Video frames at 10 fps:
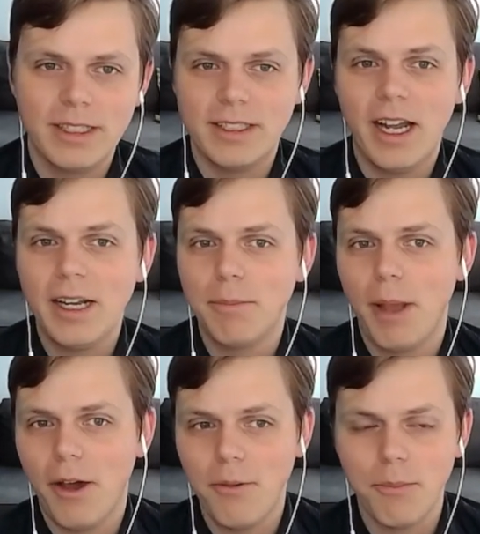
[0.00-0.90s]
It's not
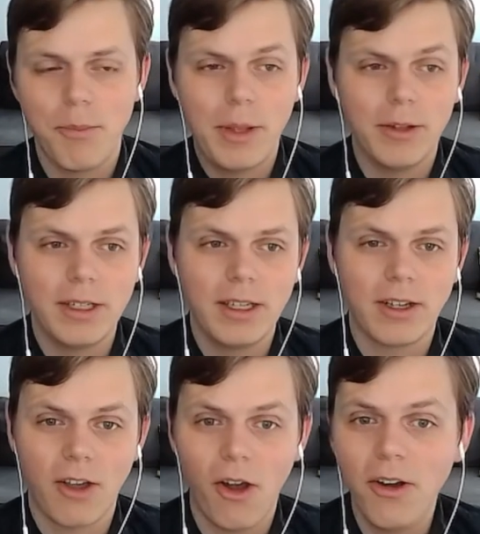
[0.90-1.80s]
about building a
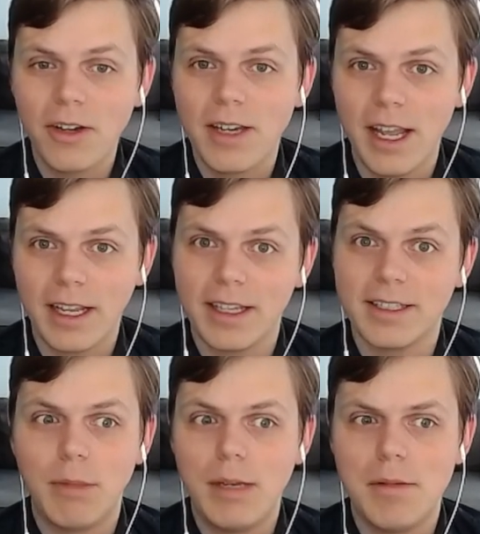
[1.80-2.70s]
card deck
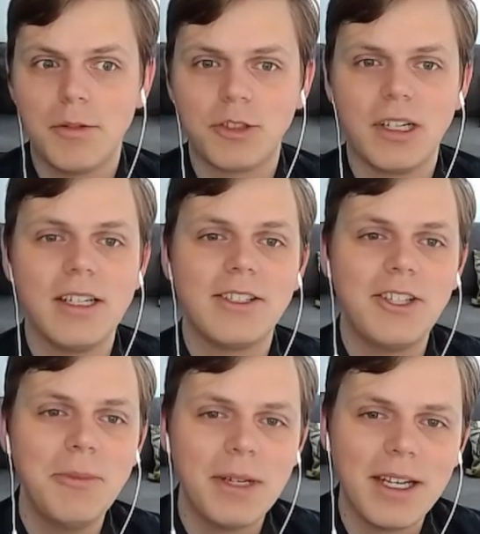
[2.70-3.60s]
as many people try to
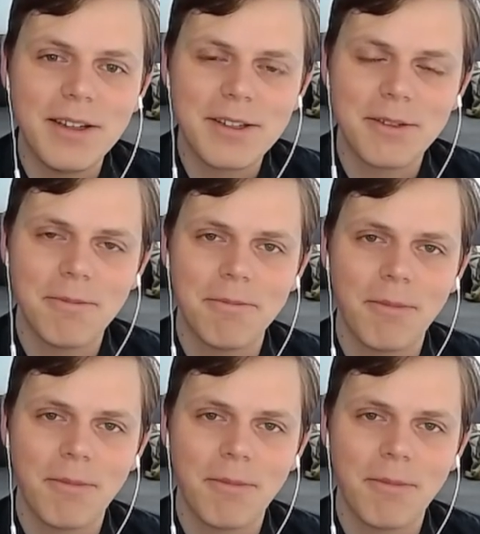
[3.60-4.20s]
assume it is.